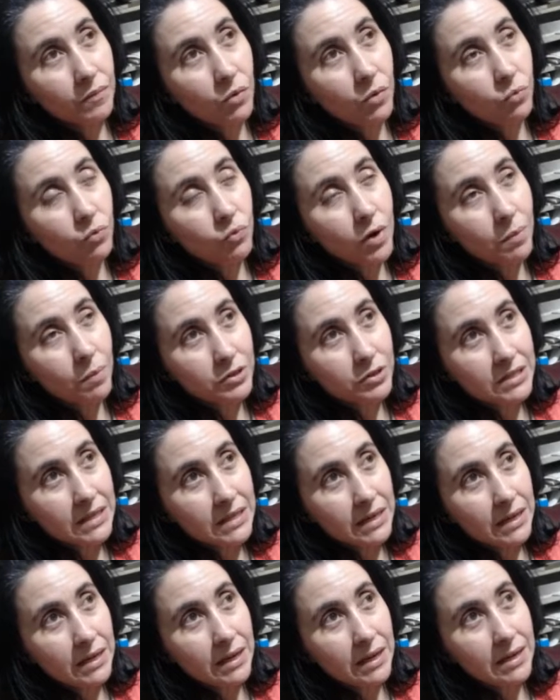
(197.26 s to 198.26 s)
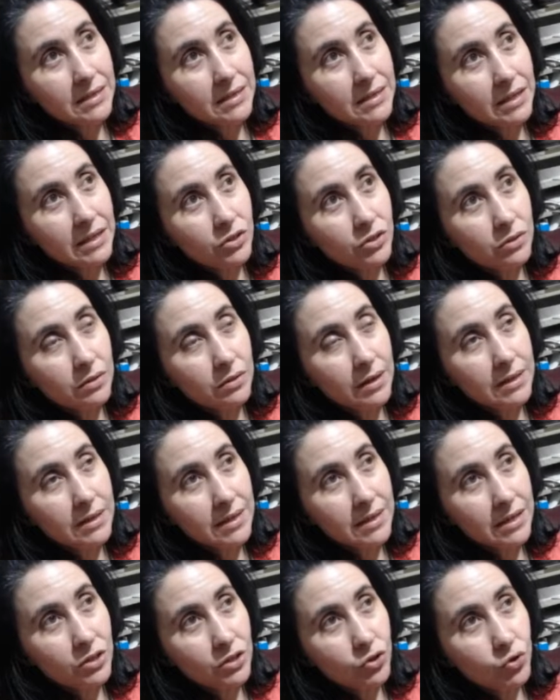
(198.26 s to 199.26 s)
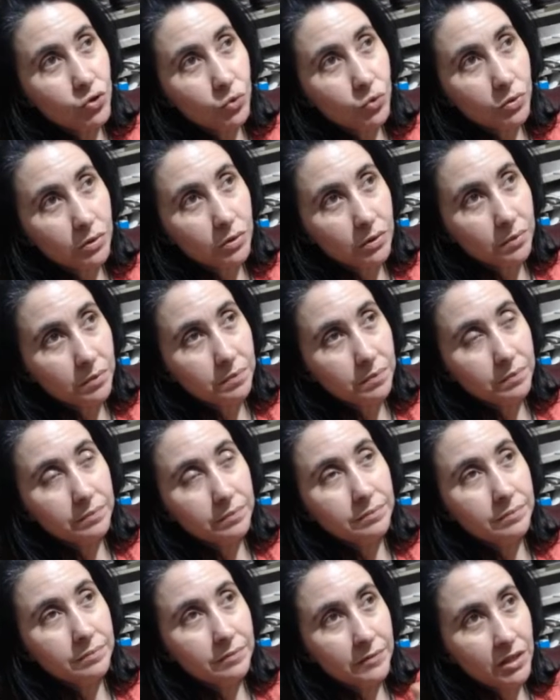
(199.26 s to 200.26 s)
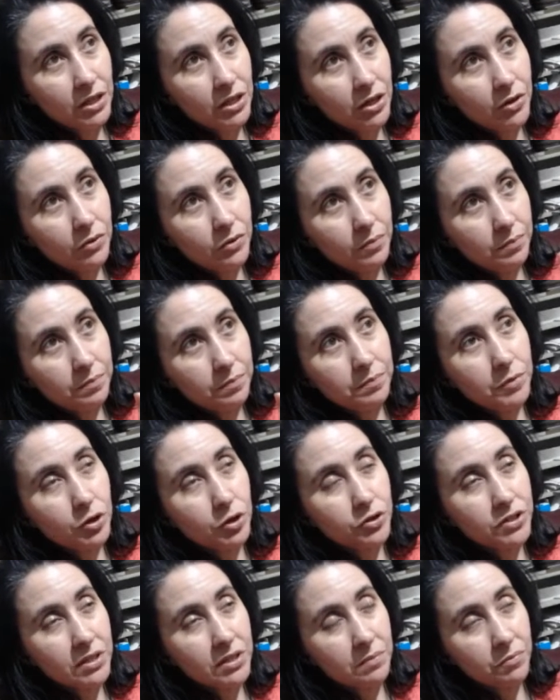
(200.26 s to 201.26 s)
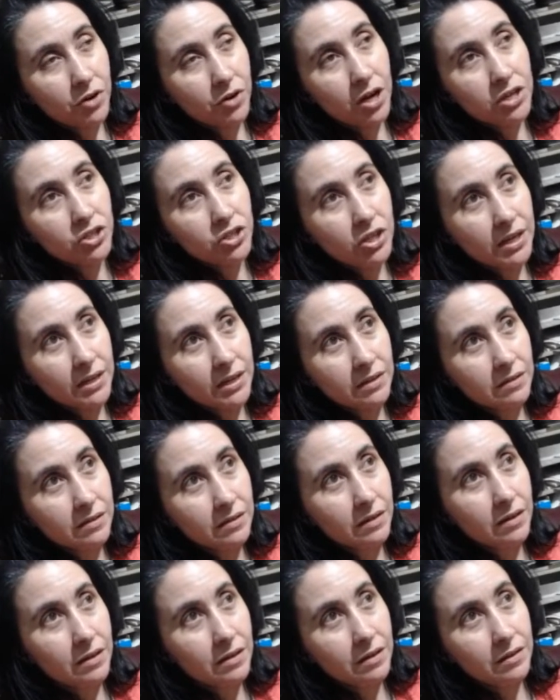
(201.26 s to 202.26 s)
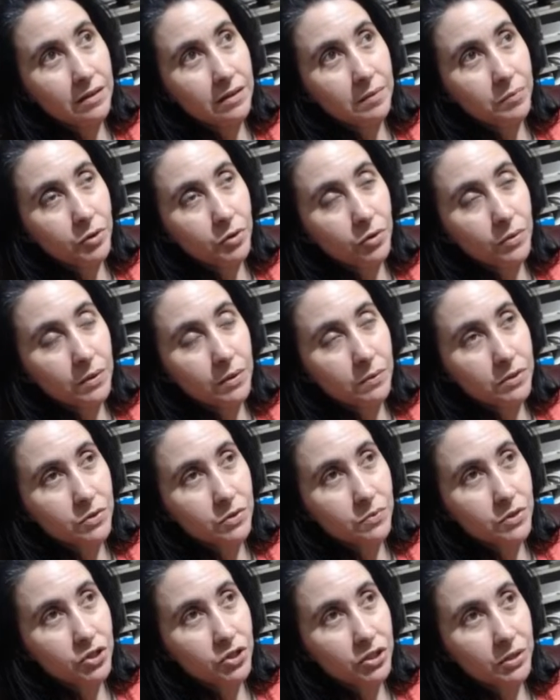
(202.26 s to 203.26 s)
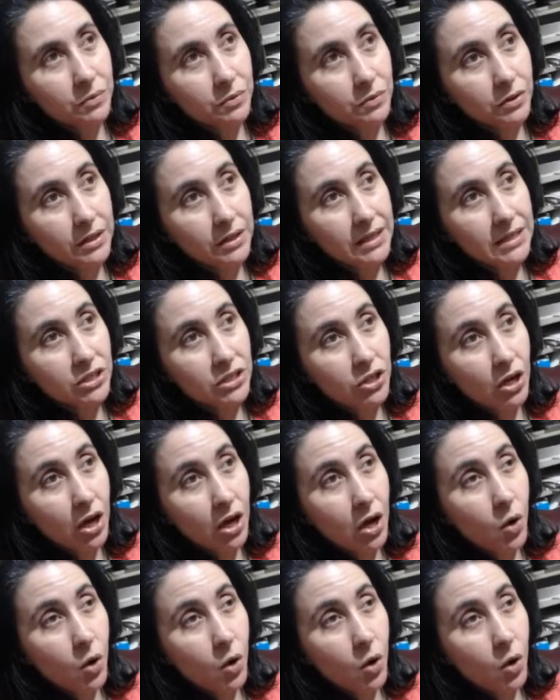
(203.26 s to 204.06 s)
represented as a as a dual, you know, person project on the book when it was originally released?